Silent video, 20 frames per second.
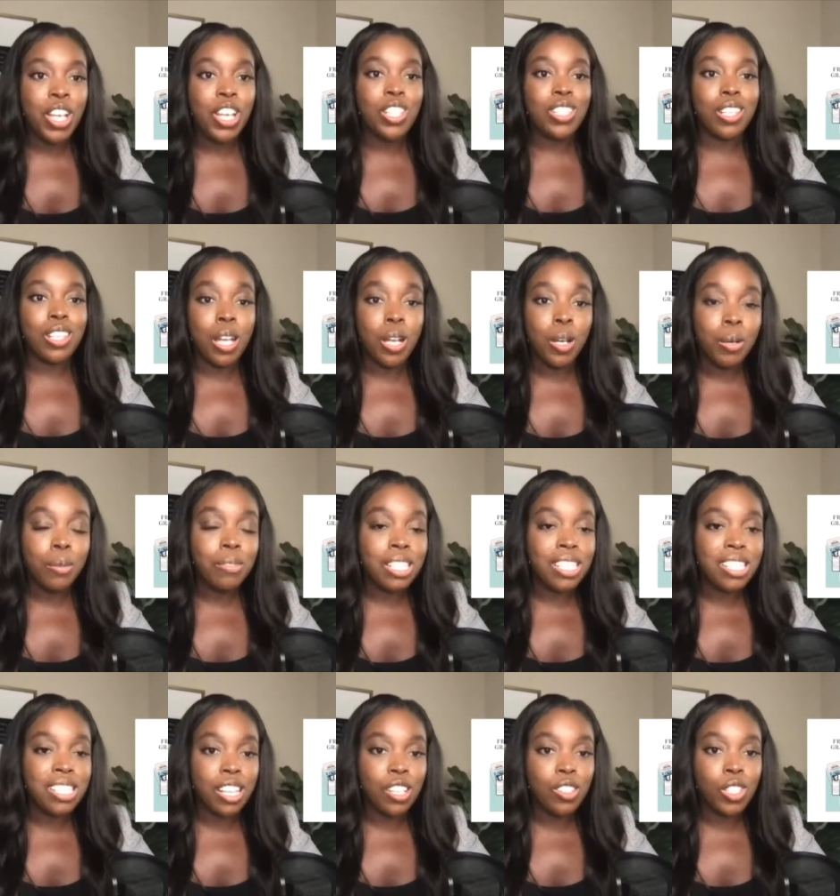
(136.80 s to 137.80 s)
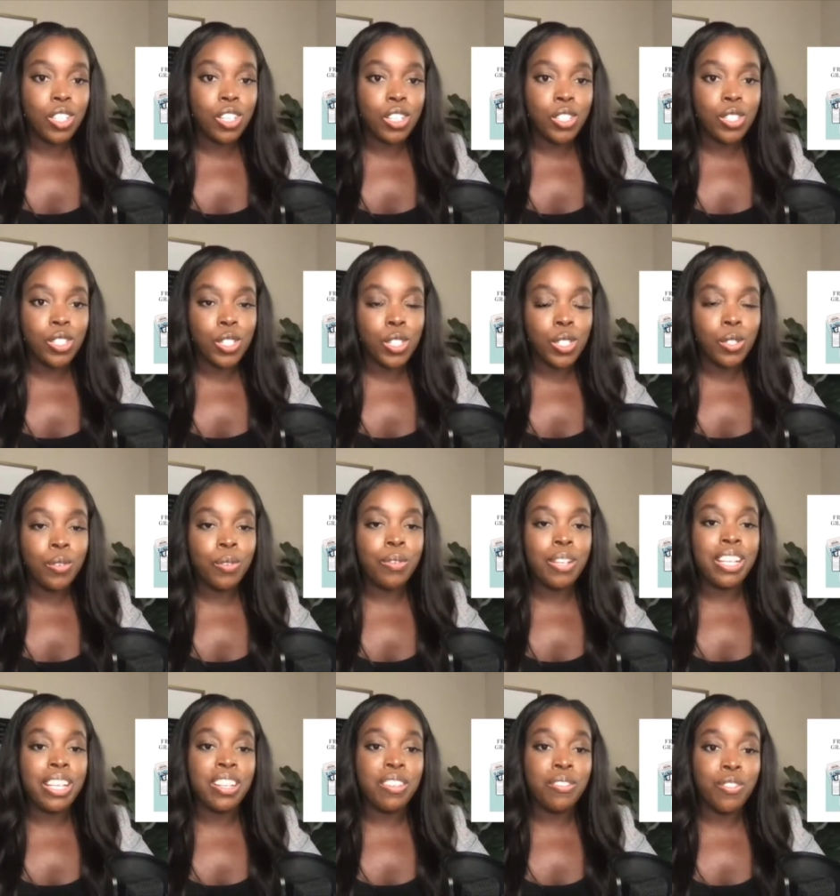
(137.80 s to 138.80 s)
So I hope this sounds good to you.
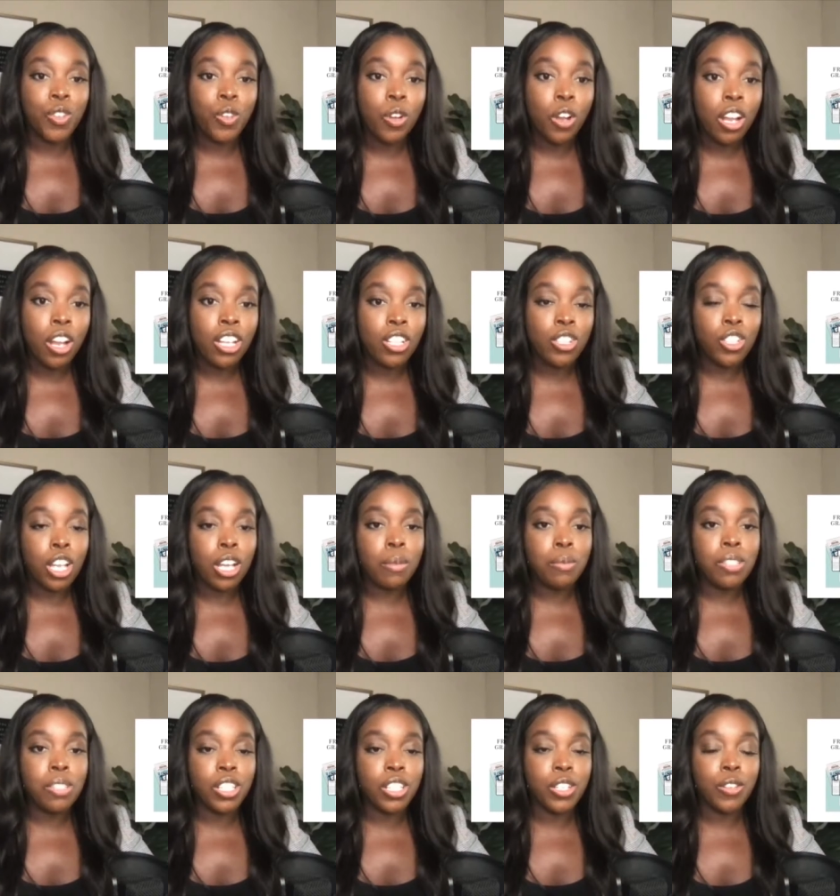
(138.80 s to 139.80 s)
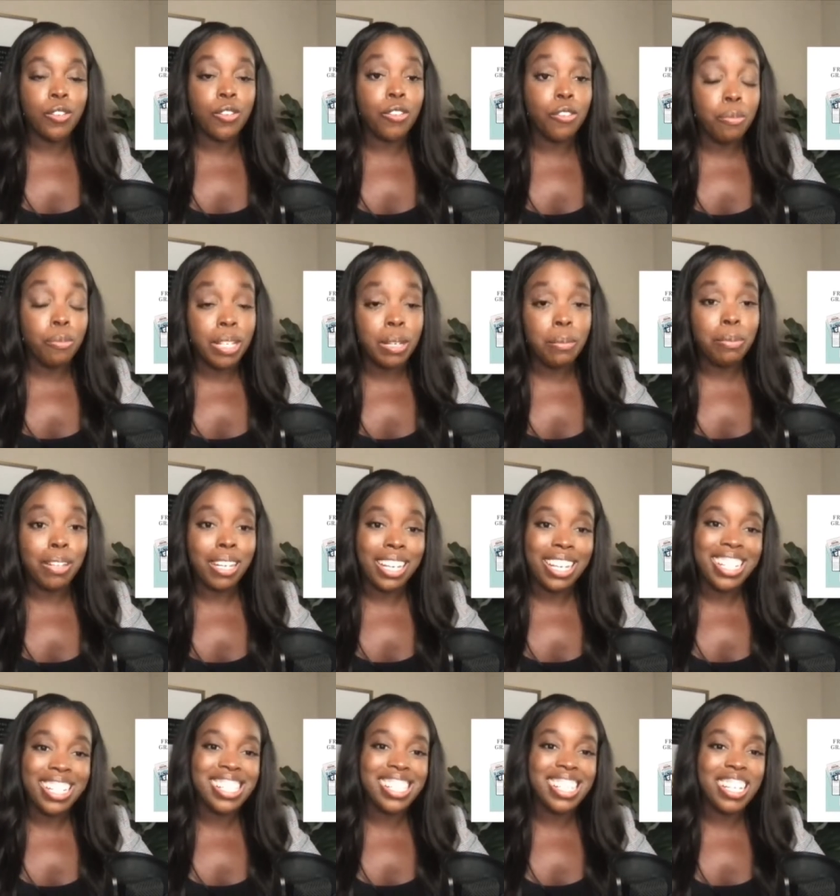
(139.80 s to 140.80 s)
And if you are a job seeker who've been
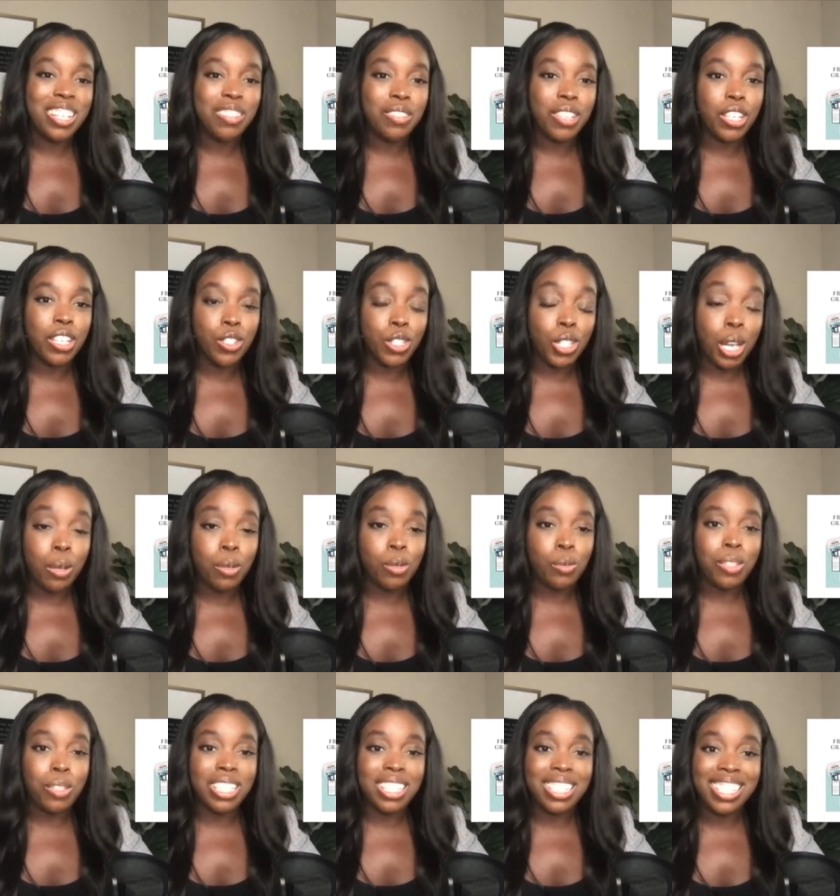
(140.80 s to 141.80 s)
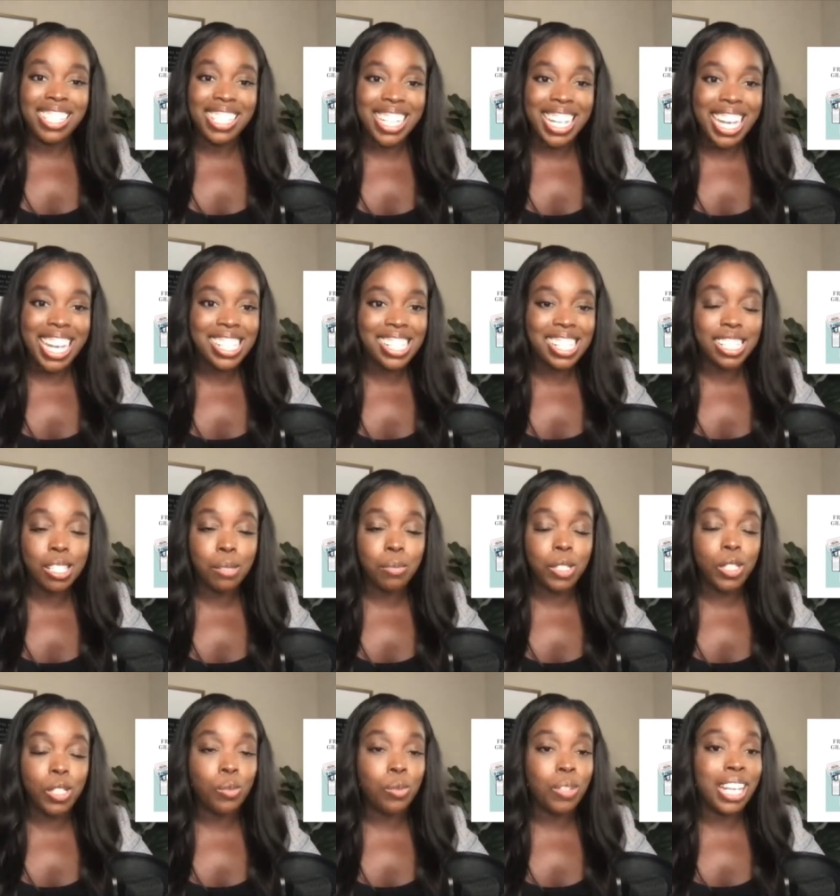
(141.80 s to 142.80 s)
applying to healthcare jobs within the last 6
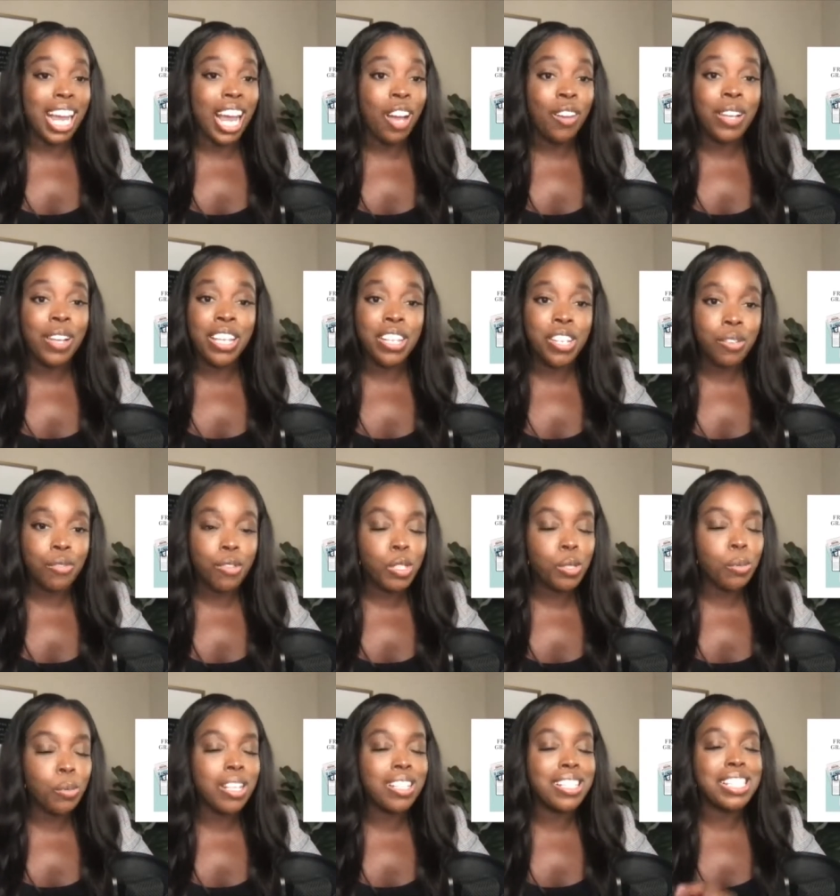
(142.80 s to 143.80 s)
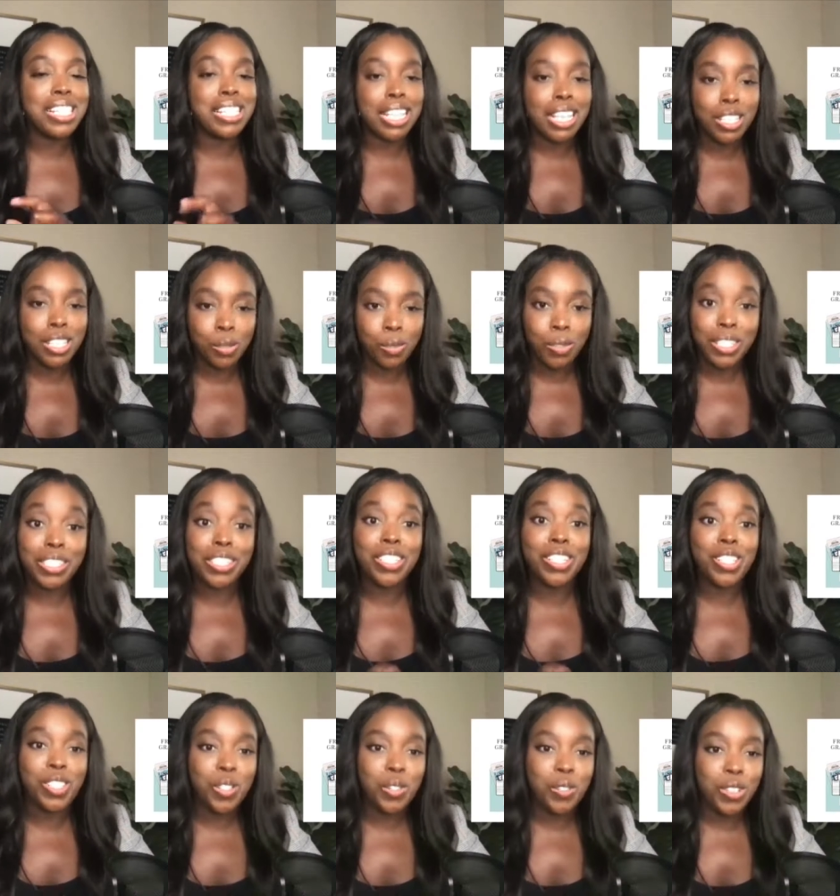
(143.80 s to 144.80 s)
months without any response, guess what?
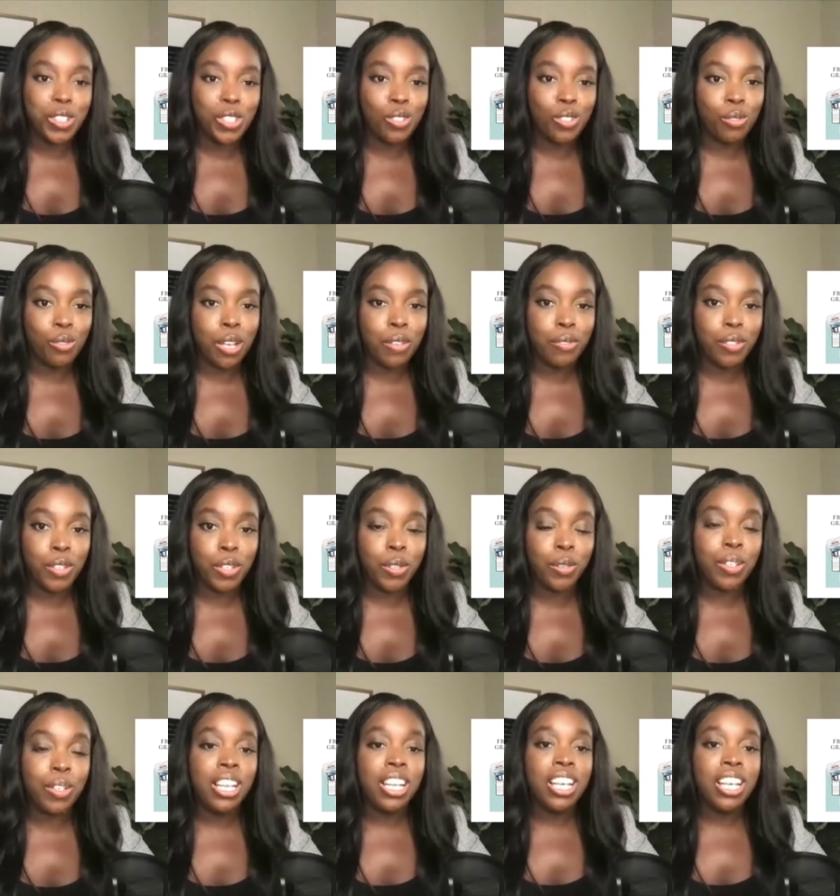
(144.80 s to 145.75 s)
This course is right for you.